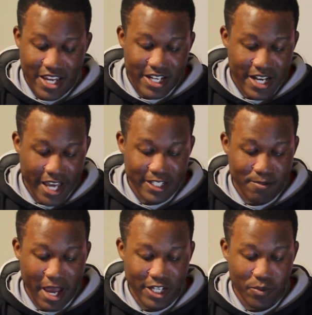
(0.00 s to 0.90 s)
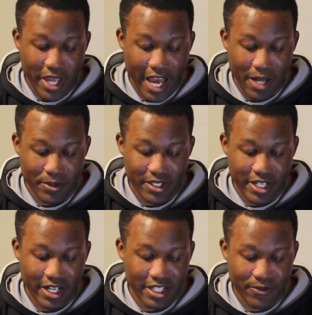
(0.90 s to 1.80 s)
The next match we had was the
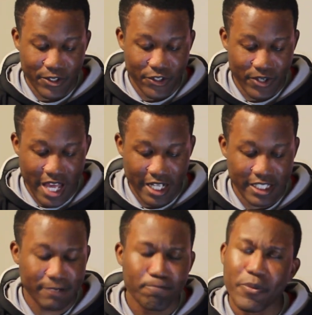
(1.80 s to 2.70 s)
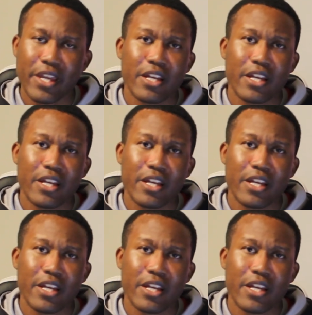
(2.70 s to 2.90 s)
Netherlands versus Sri Lanka.